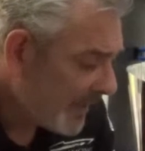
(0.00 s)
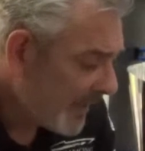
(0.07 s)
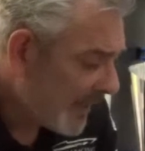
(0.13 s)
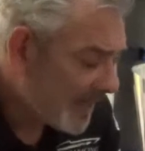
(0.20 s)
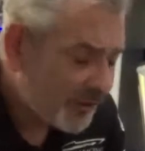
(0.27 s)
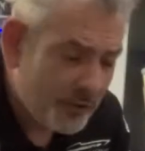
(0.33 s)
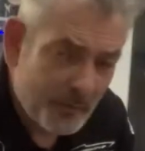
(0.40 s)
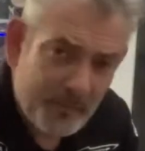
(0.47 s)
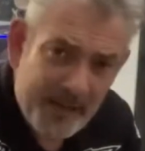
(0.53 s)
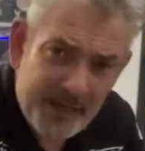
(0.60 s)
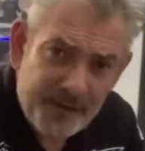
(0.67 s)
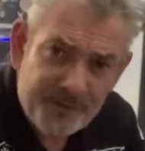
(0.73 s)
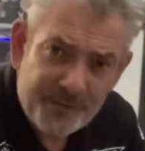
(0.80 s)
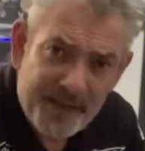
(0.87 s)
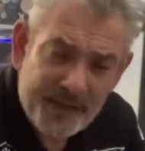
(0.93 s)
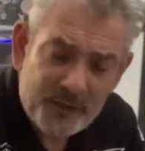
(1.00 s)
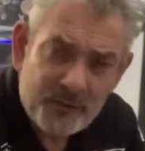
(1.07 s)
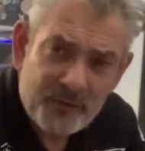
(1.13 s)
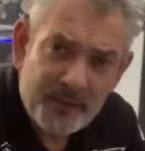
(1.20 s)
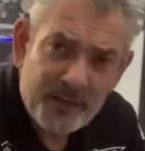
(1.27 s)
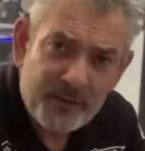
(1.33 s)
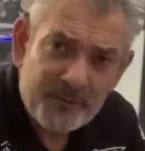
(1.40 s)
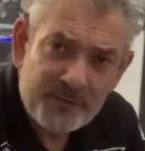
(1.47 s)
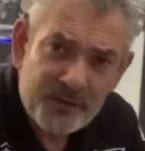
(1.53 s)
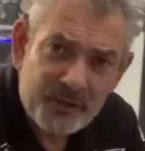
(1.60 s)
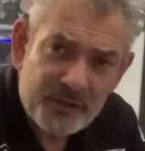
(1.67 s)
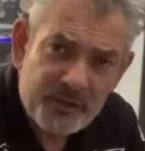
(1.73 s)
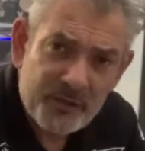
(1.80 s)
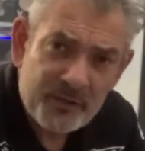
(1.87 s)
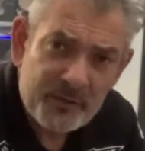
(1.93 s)
actual manufacturing of the
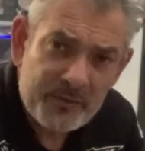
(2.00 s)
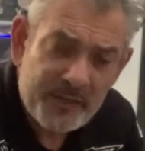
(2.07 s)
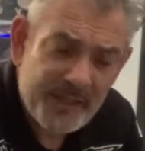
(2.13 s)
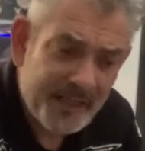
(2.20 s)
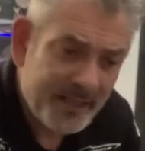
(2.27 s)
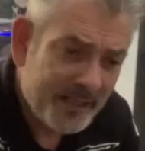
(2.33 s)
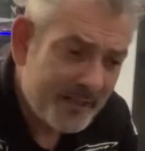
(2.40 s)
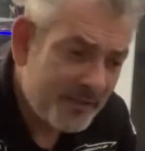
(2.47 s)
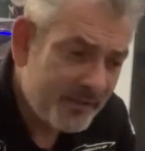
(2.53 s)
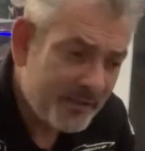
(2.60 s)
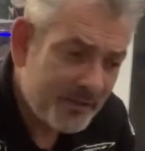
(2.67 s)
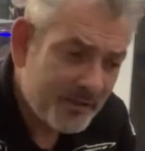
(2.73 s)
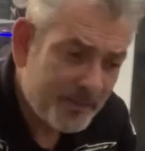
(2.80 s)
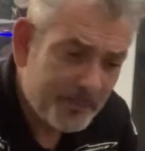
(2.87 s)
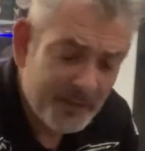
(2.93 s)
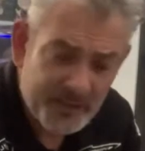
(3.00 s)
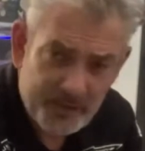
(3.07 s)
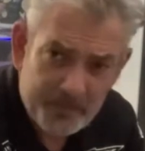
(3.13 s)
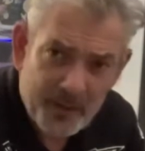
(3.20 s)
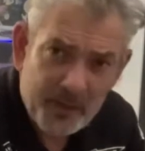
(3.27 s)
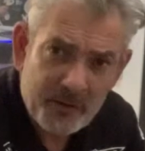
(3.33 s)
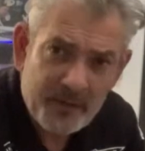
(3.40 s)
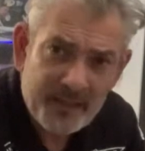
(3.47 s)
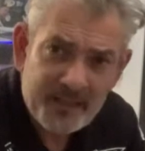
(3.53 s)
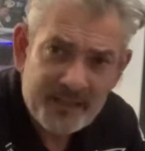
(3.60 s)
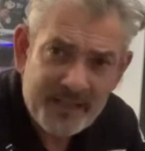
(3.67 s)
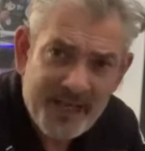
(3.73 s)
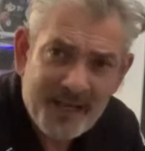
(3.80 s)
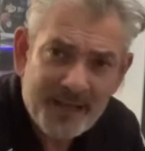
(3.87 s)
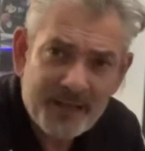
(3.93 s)
suit is bespoke
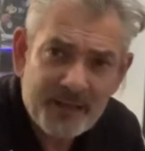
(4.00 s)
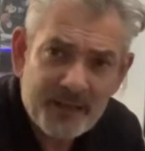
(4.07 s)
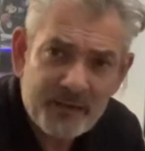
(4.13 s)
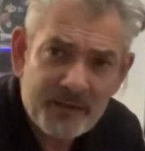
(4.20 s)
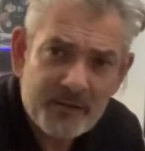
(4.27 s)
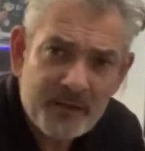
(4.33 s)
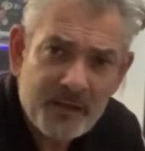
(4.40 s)
Italian